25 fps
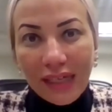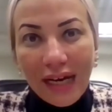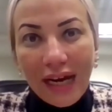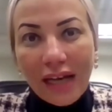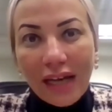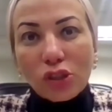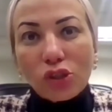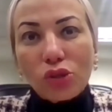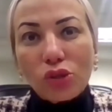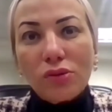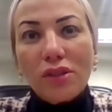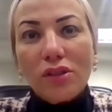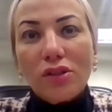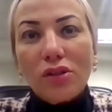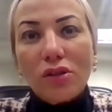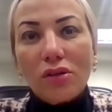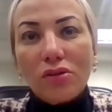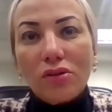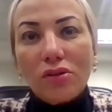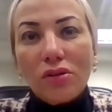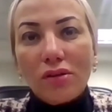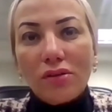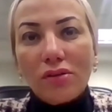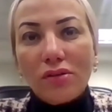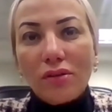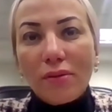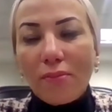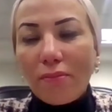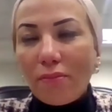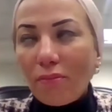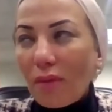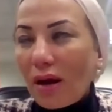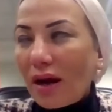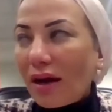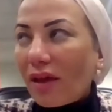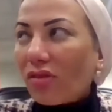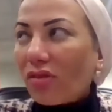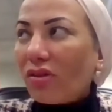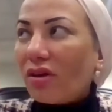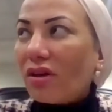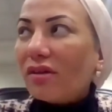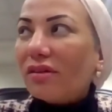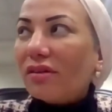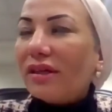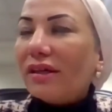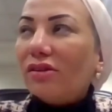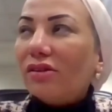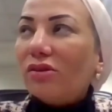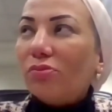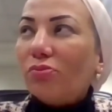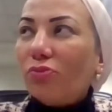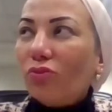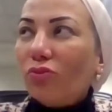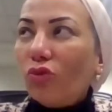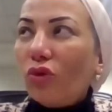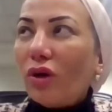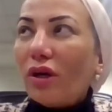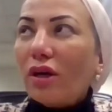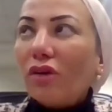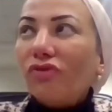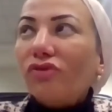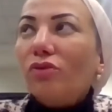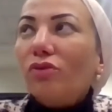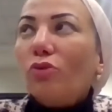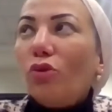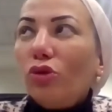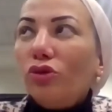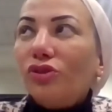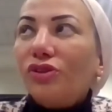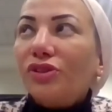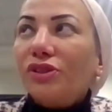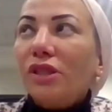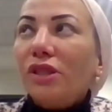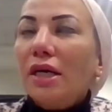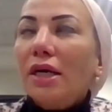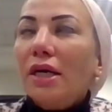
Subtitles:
Actually, I think that one of the most